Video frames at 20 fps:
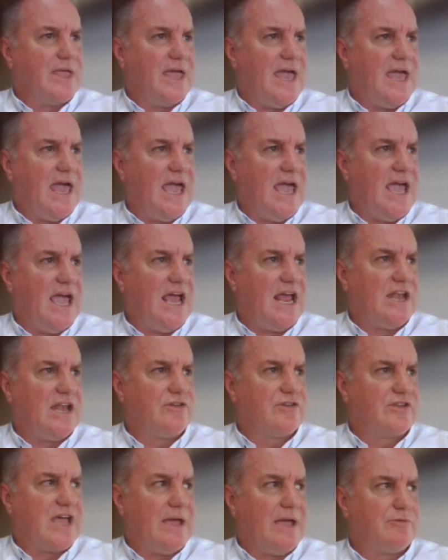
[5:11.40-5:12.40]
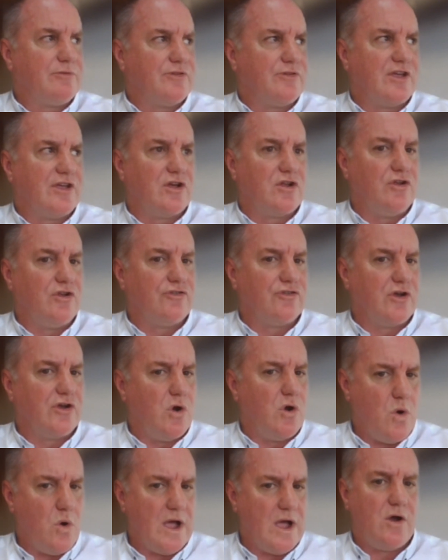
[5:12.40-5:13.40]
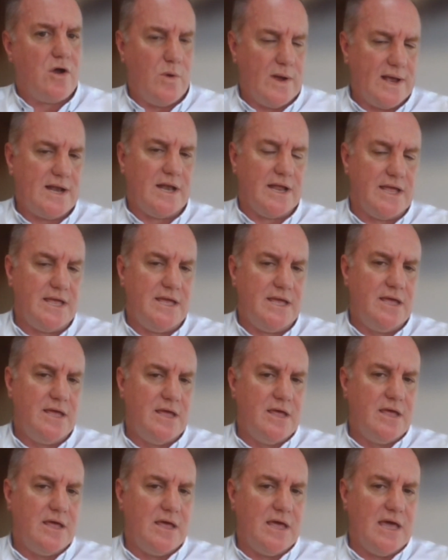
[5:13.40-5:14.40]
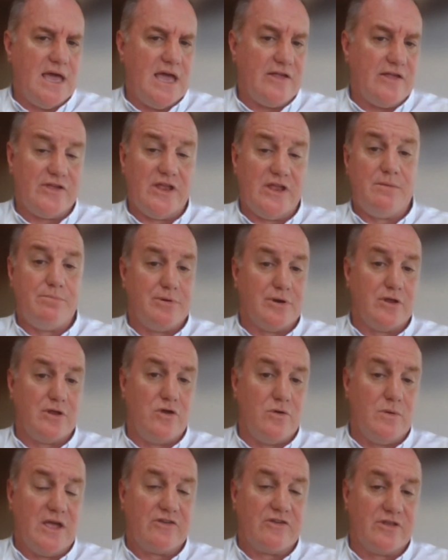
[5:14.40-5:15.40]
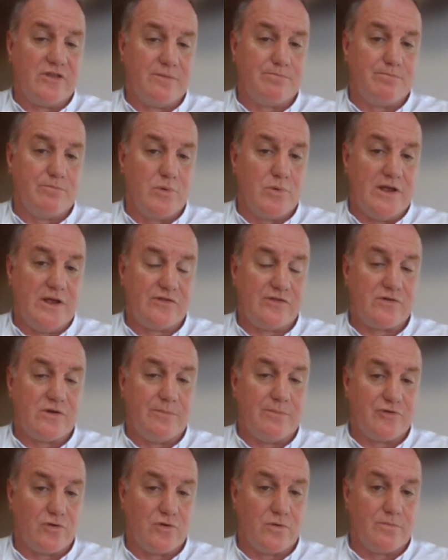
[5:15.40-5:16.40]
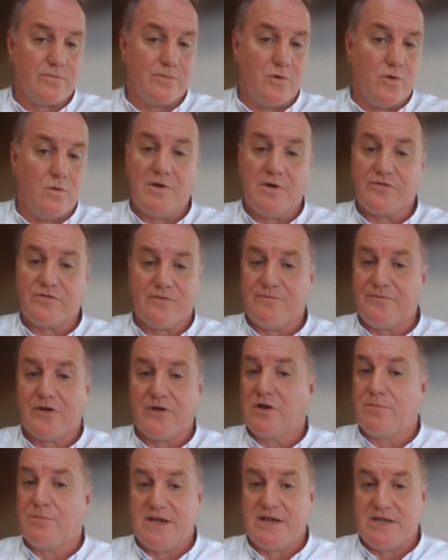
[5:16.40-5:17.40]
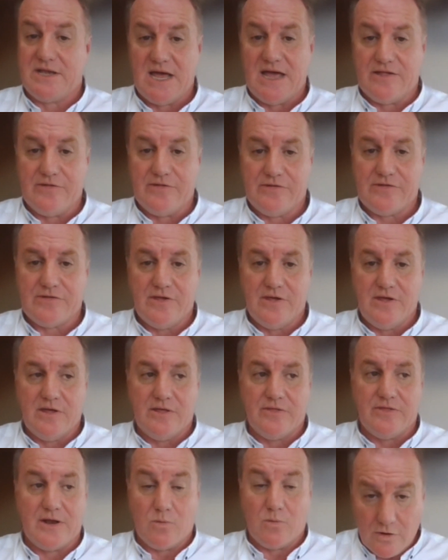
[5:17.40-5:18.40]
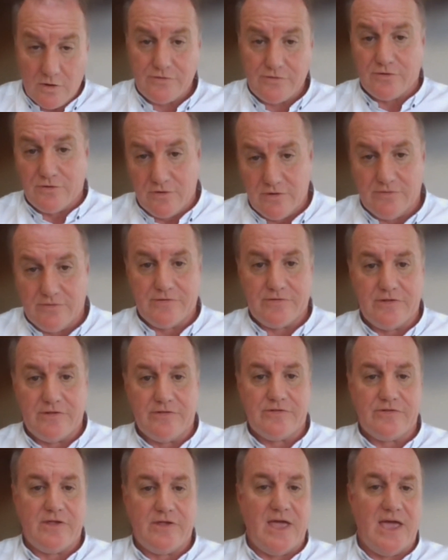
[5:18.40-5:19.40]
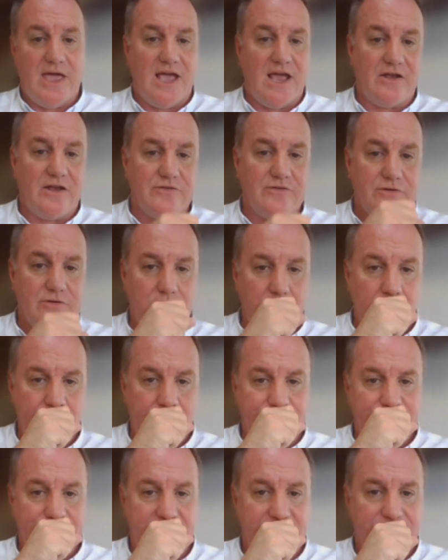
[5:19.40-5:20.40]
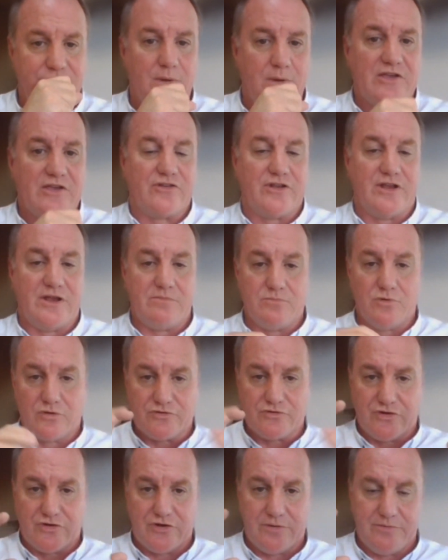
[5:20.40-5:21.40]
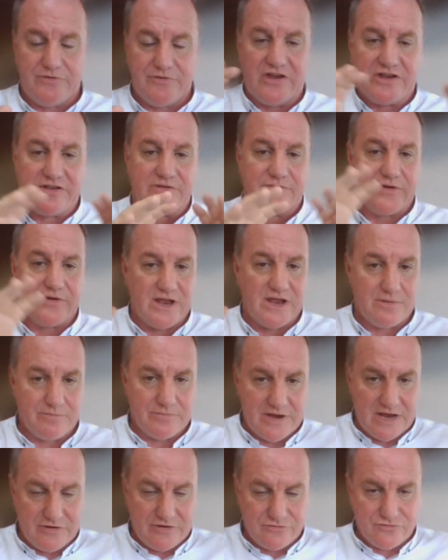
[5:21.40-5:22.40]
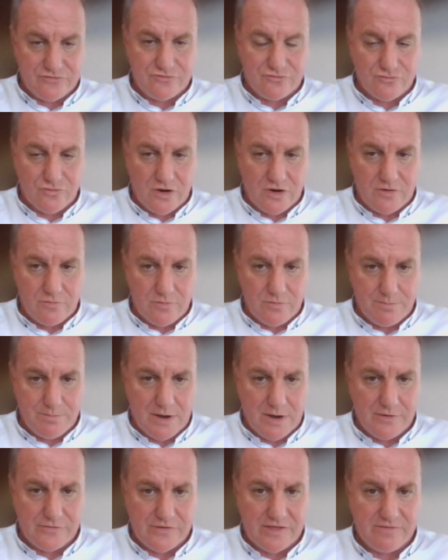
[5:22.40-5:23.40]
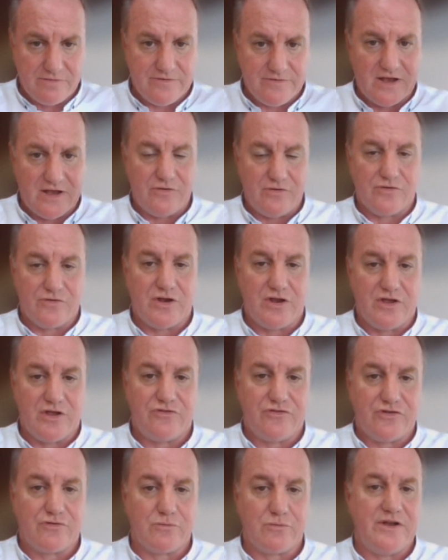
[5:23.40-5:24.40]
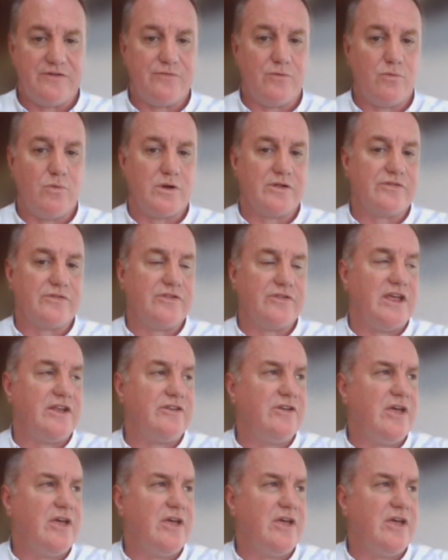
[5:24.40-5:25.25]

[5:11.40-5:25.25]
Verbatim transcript: and came to the conclusion quite quickly, as anybody who actually reads scripture almost invariably does, that it wasn't nonsense, and that if you actually looked at it objectively and didn't try to impose other values on it and just read it for what it said,